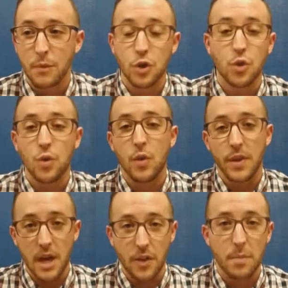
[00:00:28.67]
to
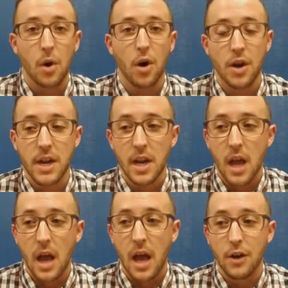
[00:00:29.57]
the other party
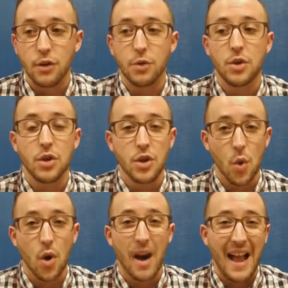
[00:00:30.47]
due to
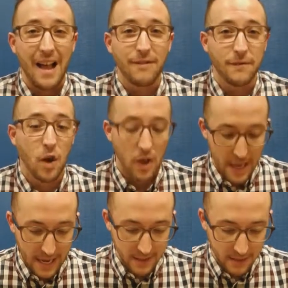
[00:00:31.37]
your at-fault
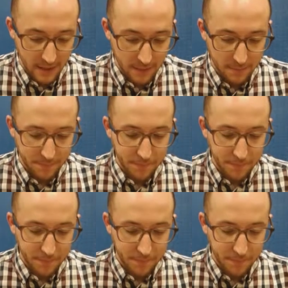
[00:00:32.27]
accident.